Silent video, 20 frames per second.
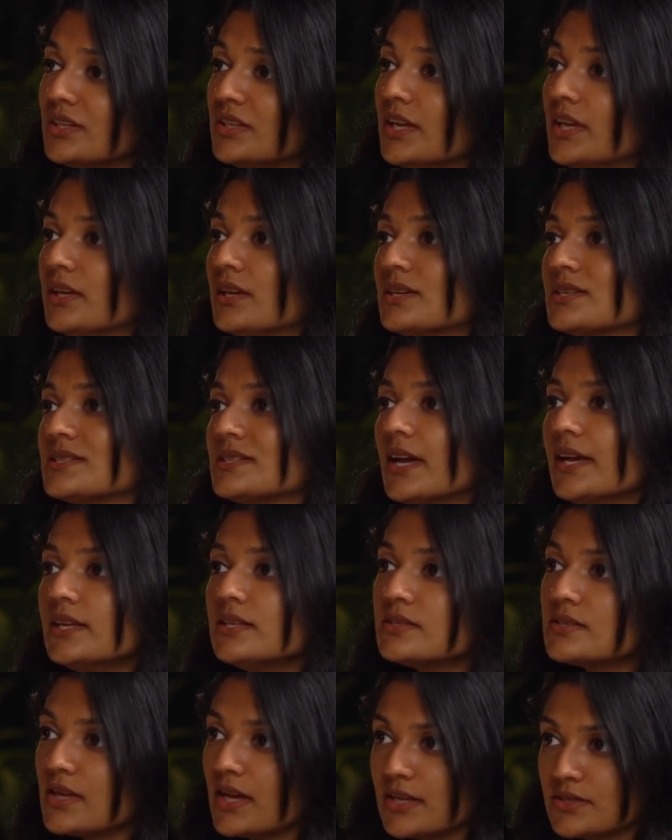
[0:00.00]
data
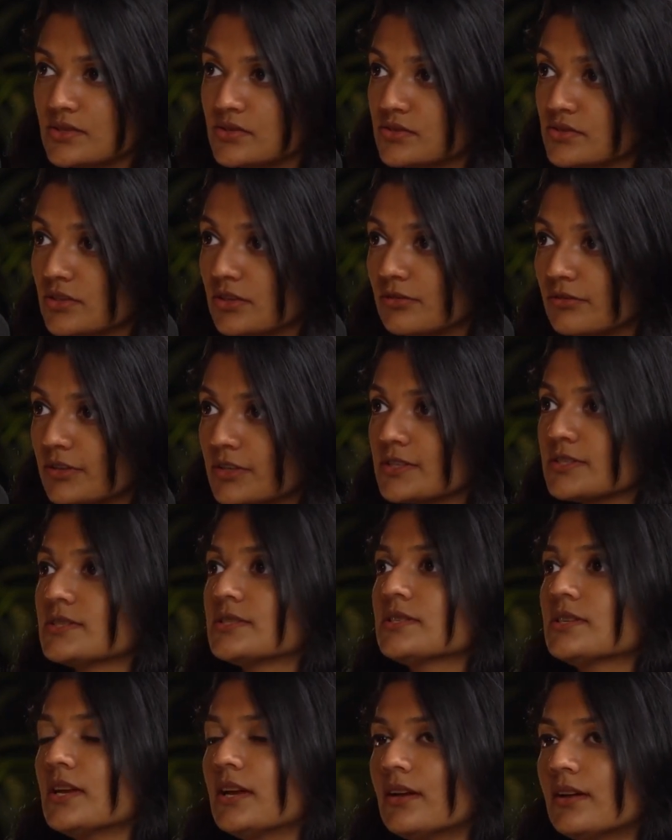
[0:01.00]
science as a
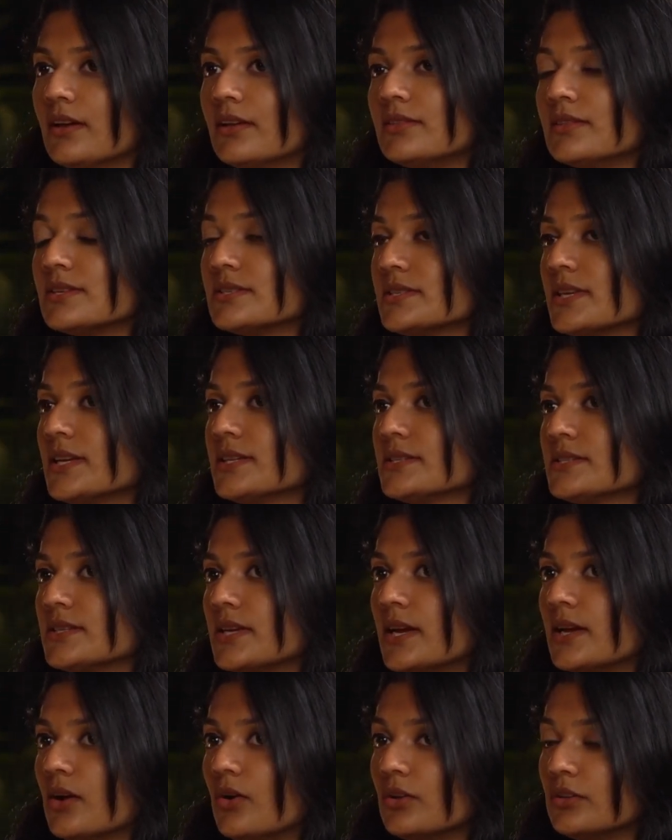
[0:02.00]
service, in the sense
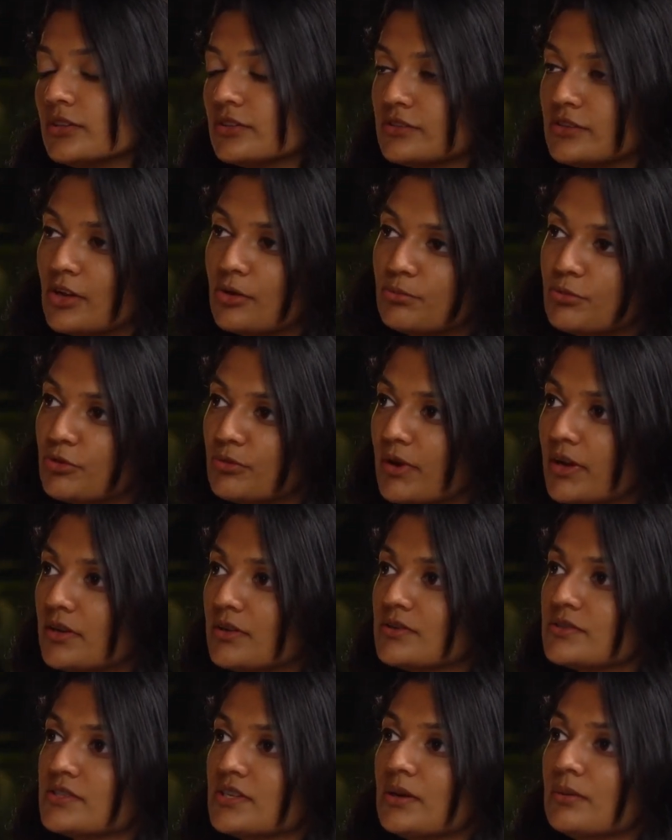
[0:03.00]
that all the cloud
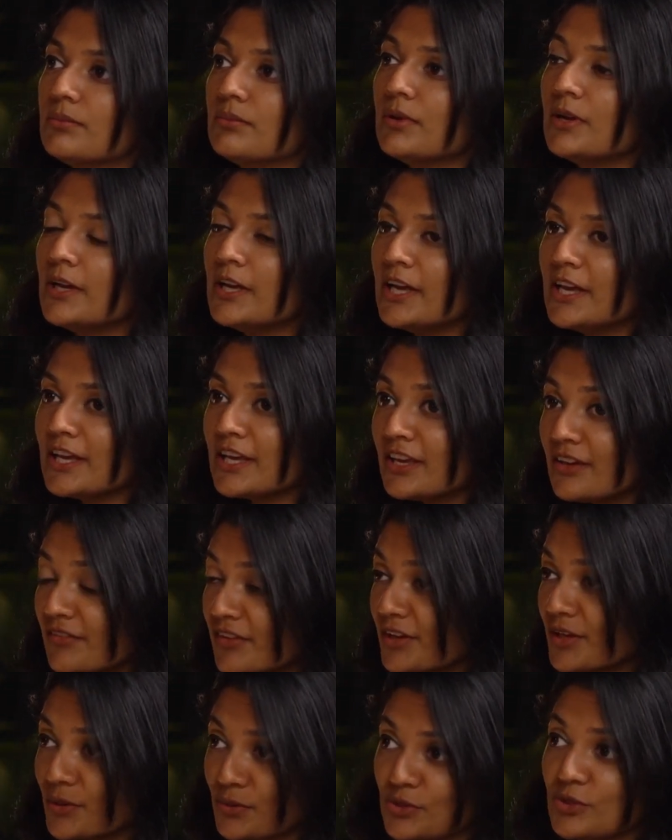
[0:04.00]
providers are
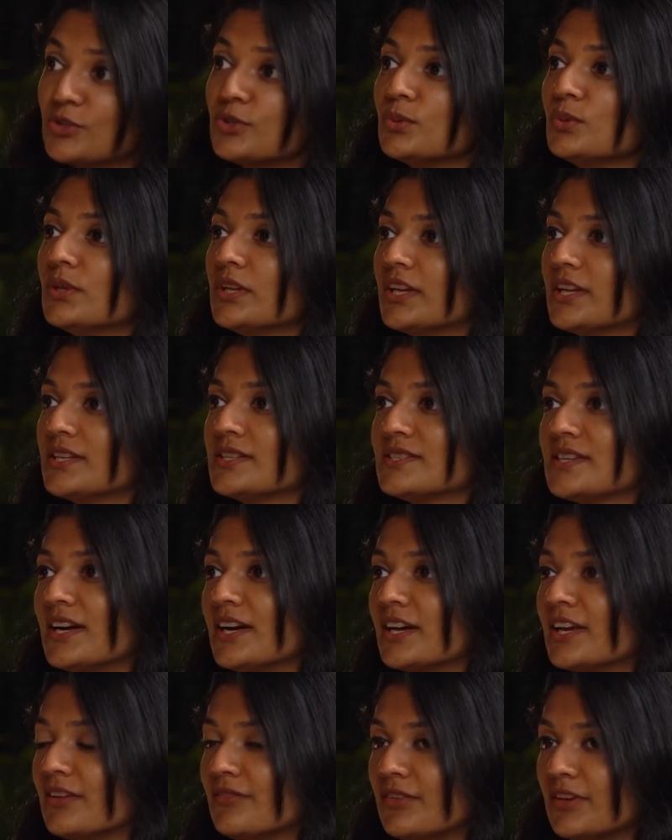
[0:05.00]
giving you the toolkits, are
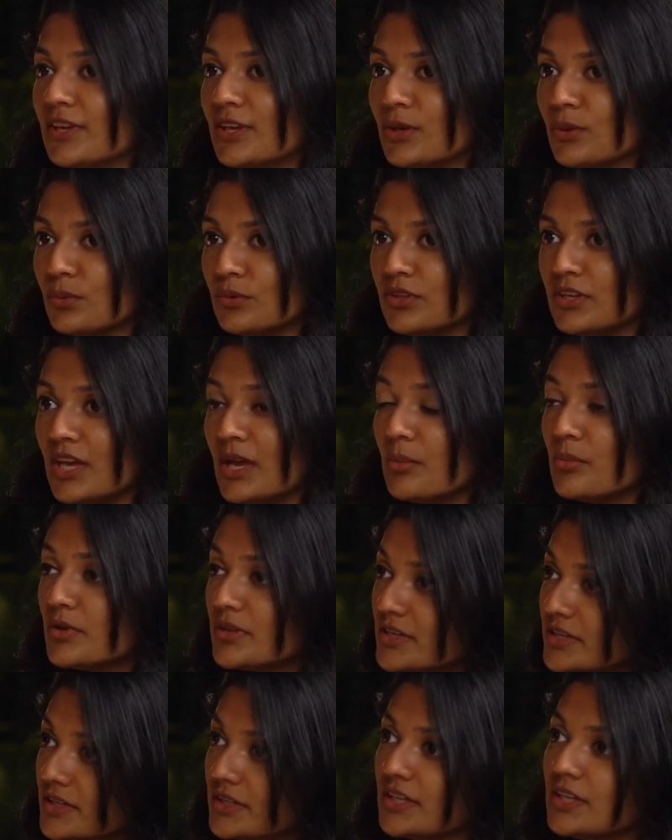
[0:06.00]
giving you the
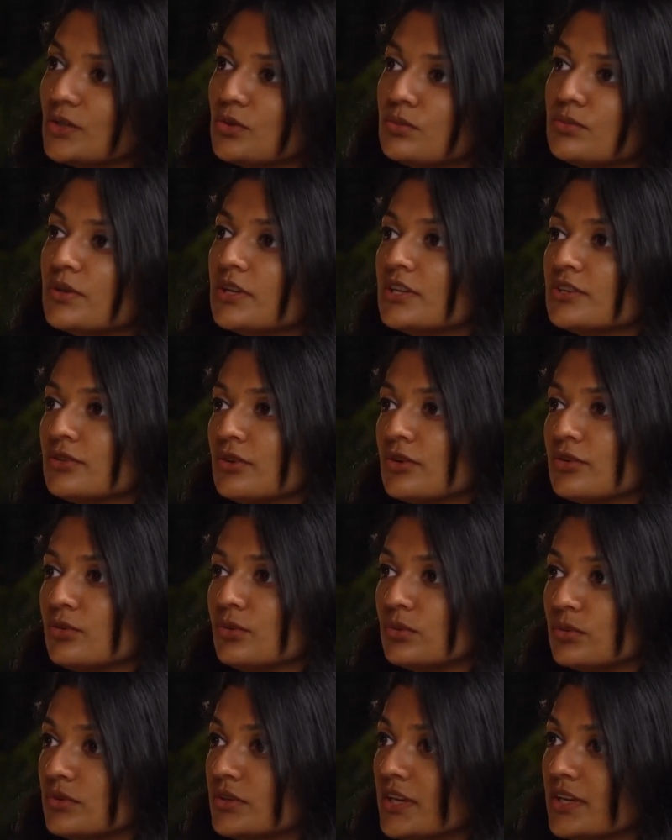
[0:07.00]
ability to build your
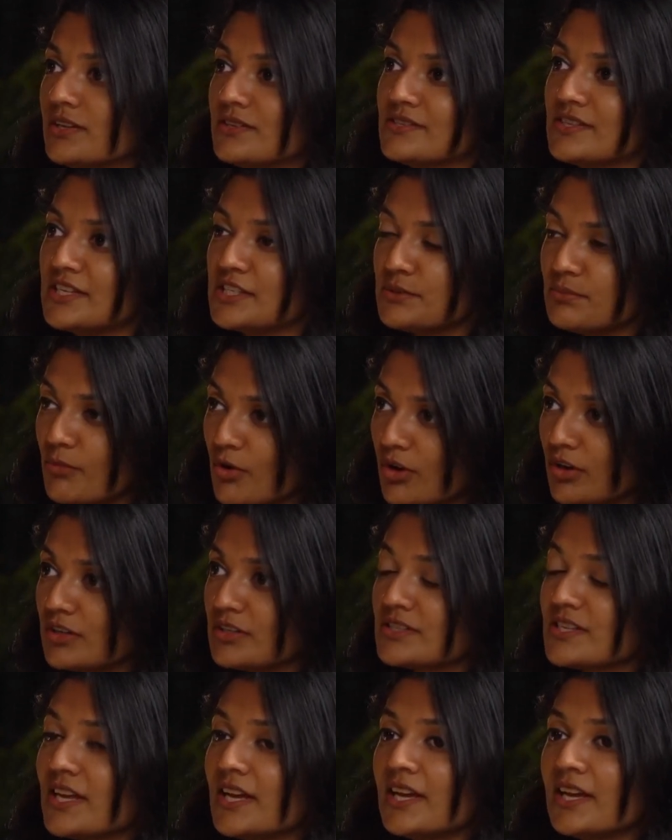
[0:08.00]
own data science
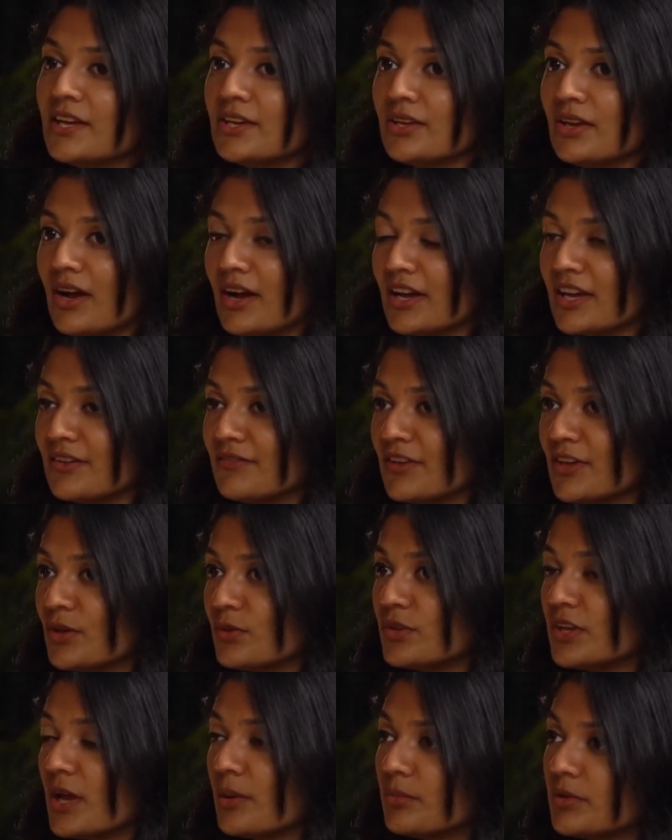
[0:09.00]
models, are giving you
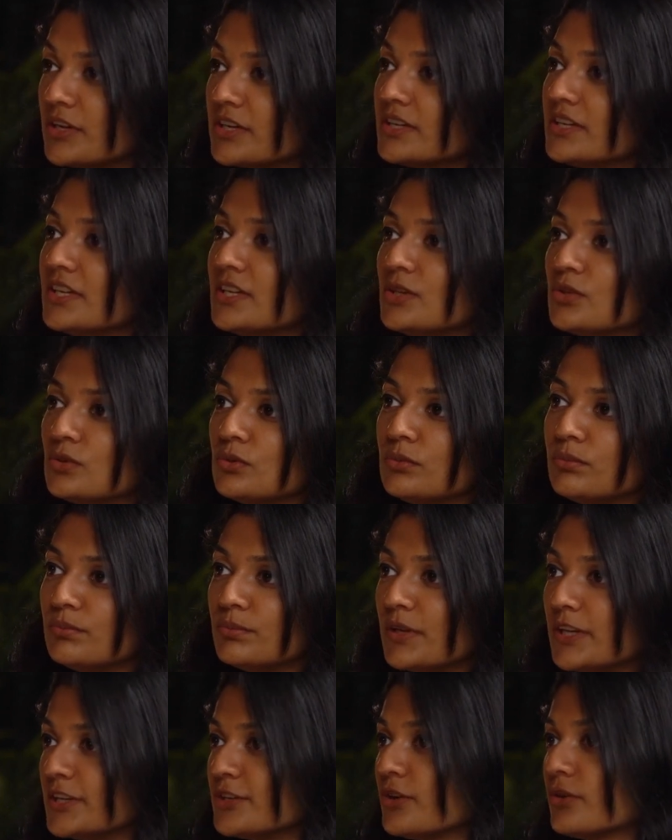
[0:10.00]
the ability to
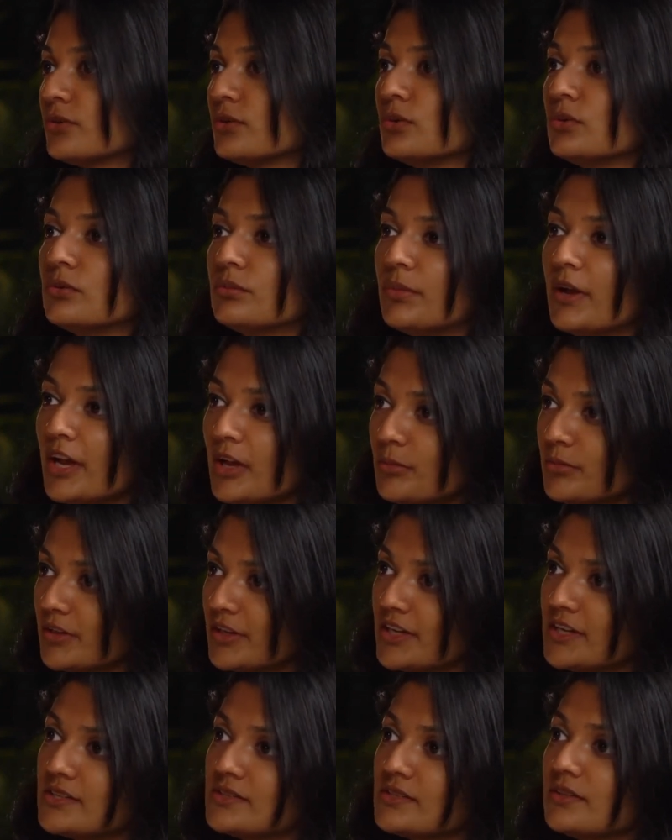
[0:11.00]
build your own
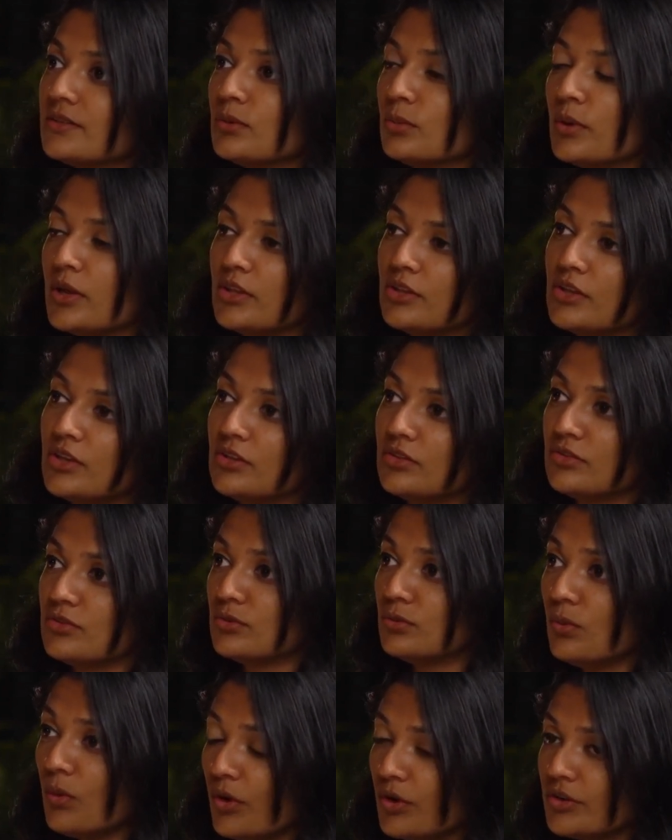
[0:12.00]
pipelines in the way that you
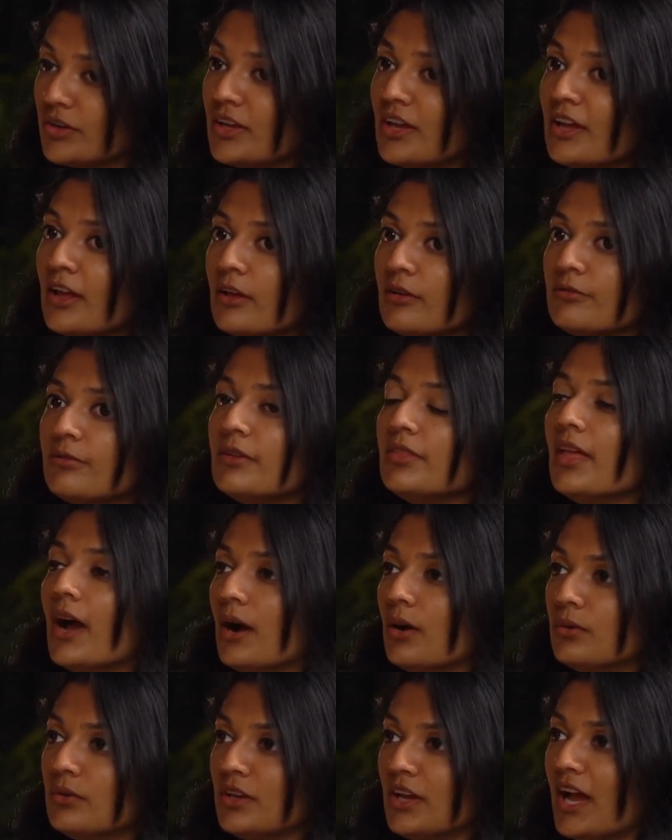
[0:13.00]
want
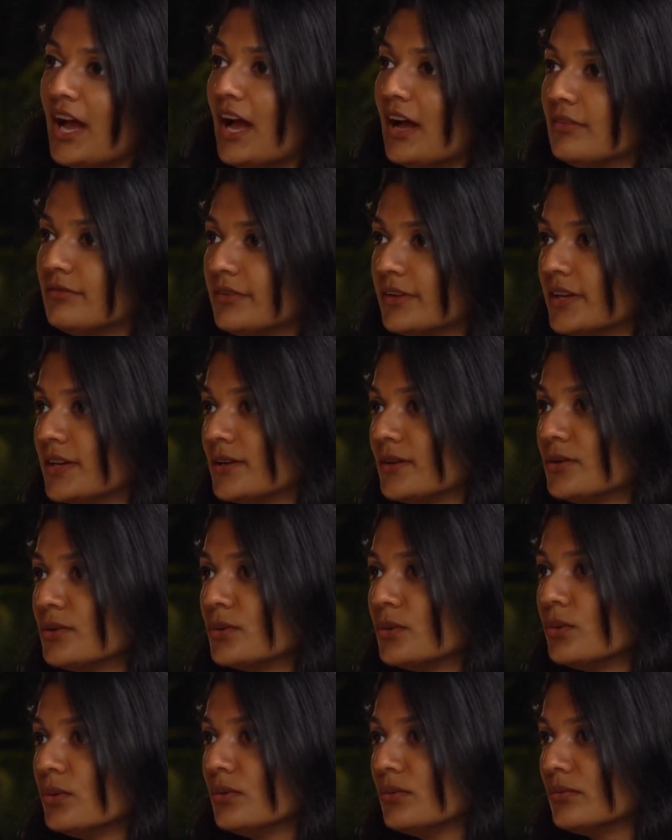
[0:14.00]
without having
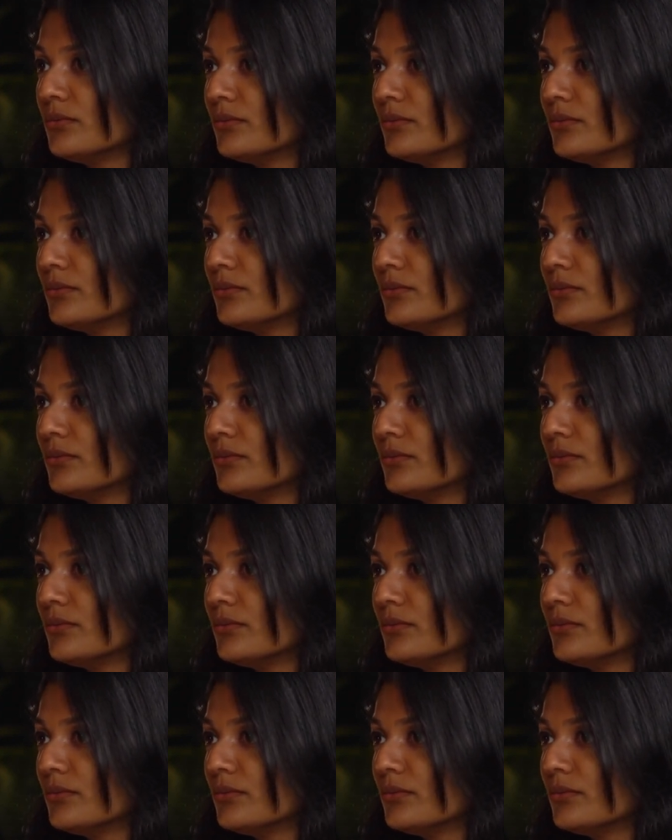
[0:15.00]
to